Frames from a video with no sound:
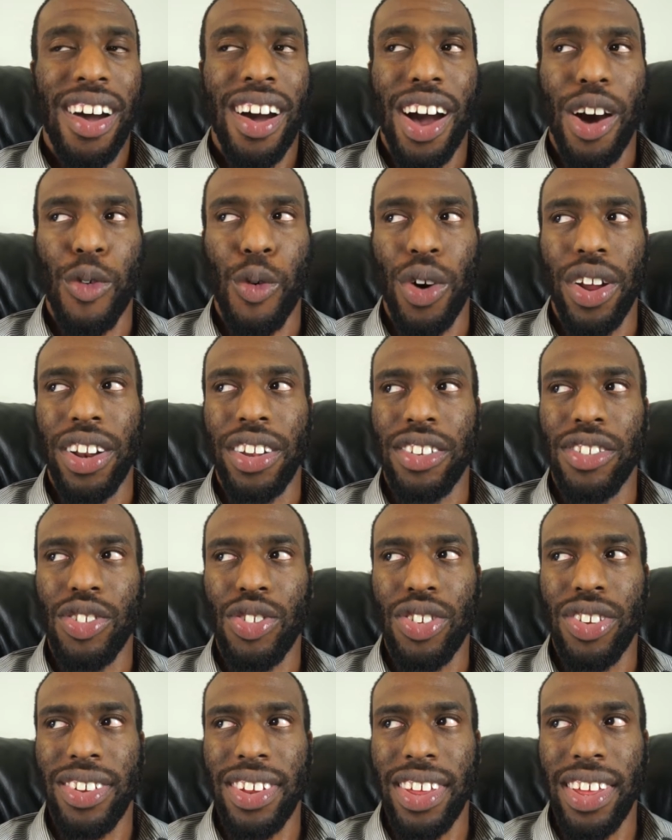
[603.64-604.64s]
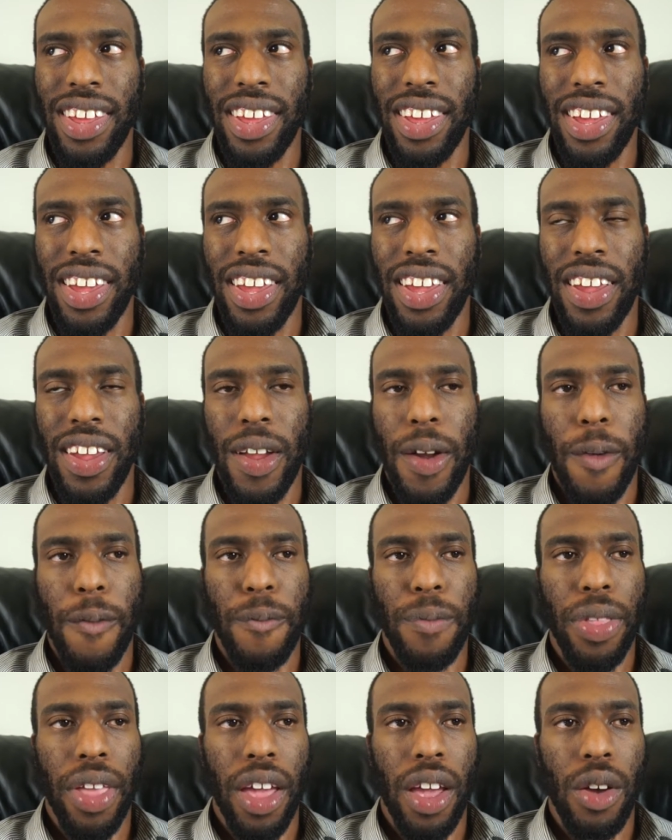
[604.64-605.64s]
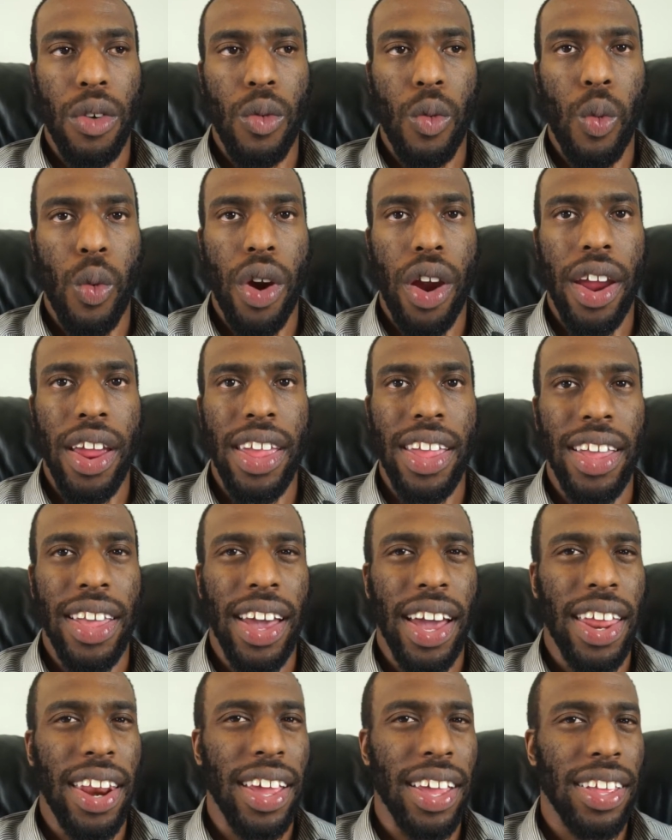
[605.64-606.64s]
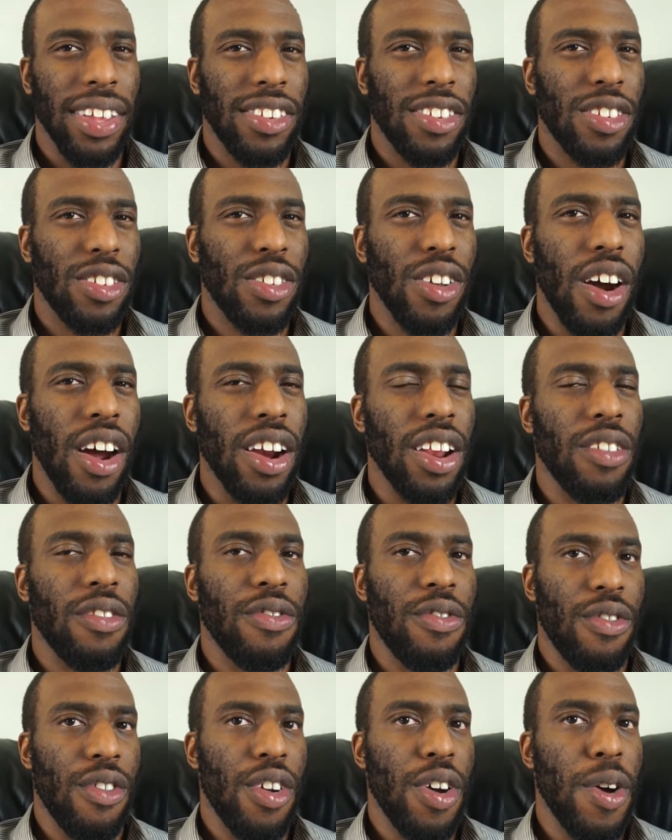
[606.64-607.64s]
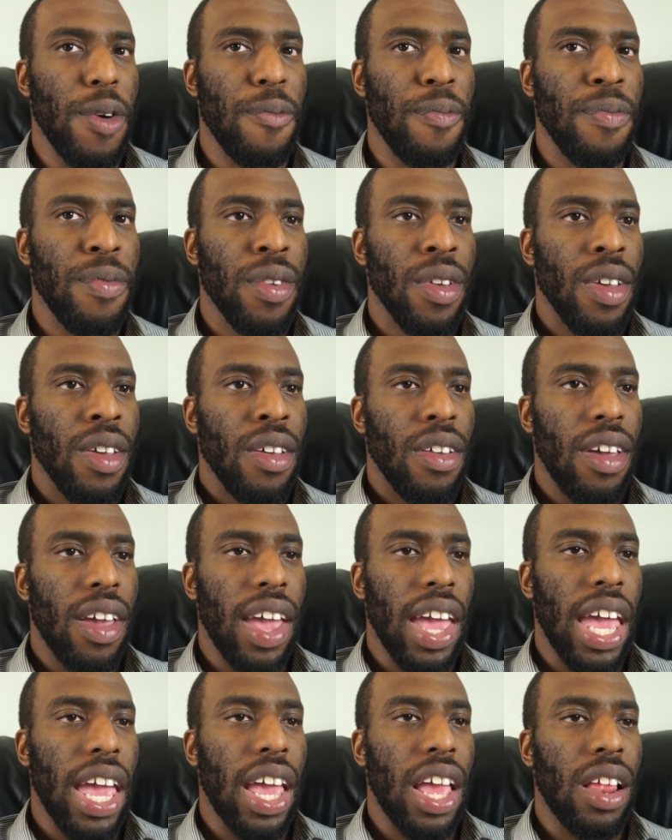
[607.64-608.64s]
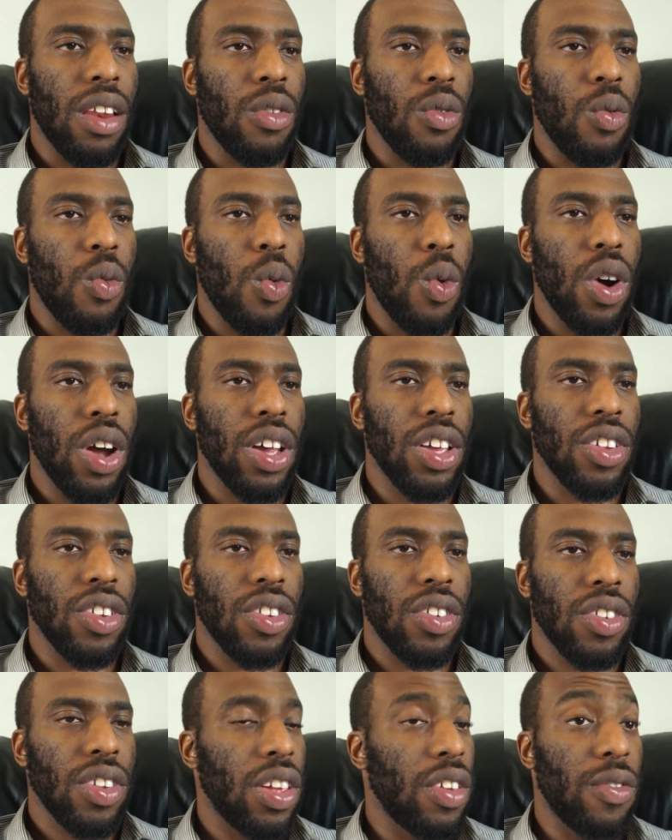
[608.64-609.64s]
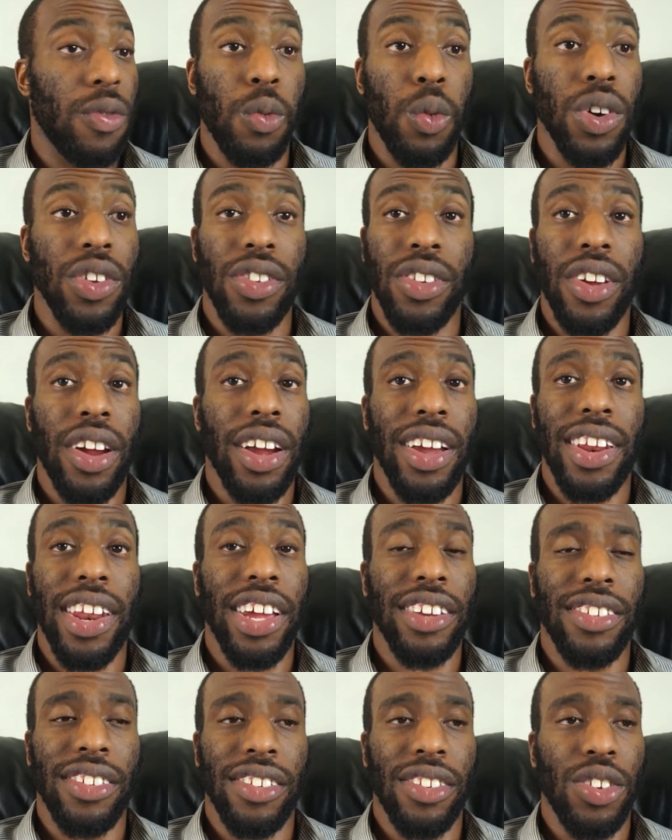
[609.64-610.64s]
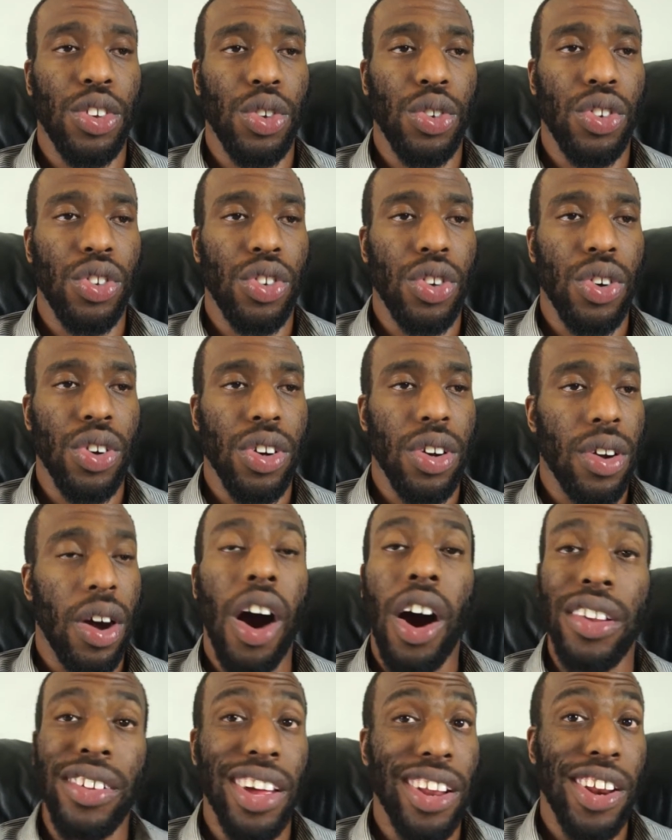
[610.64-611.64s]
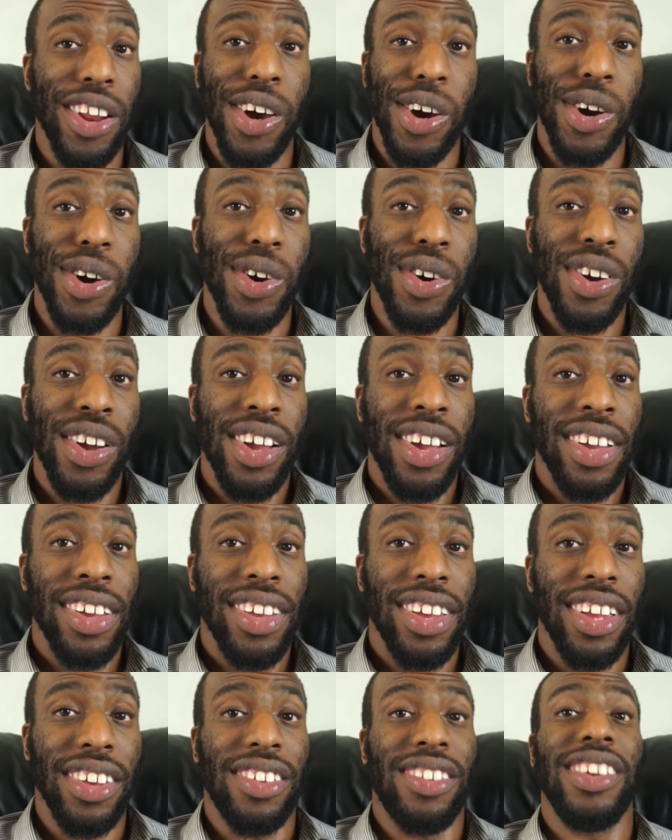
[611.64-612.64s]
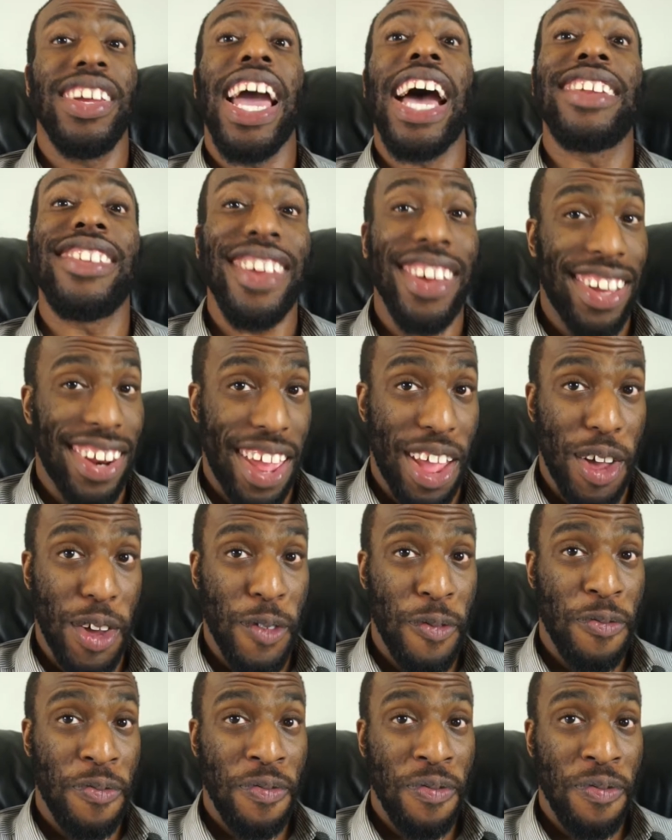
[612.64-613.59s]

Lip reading: I wanted to see like where he kind of started from, and what is it, was there a connection to the Joker? All I know is she got taken out.